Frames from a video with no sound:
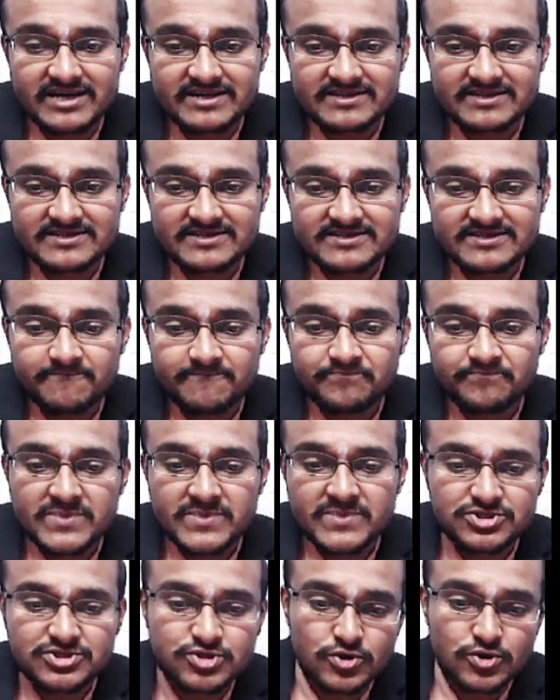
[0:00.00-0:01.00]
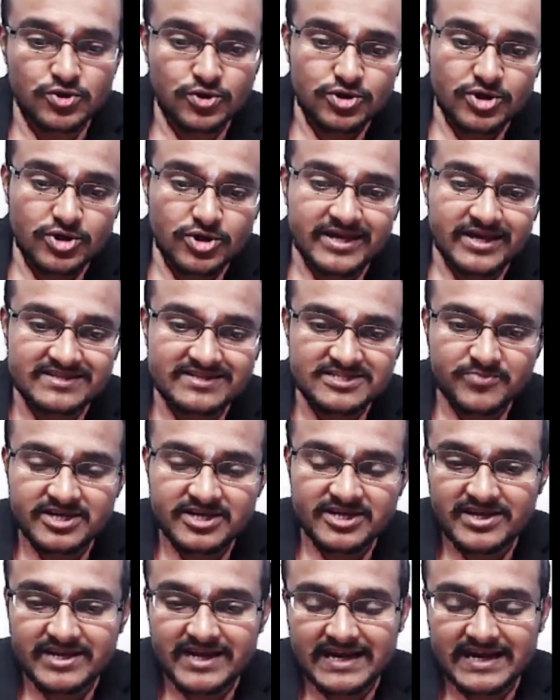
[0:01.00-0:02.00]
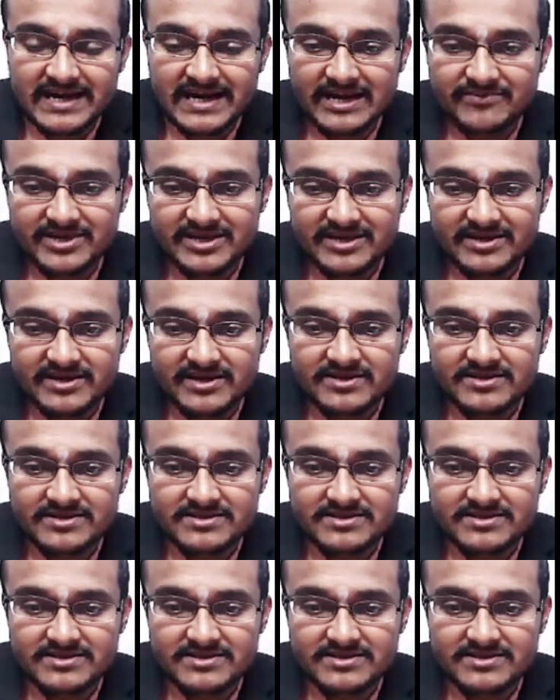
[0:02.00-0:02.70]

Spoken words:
So in this particular academic year,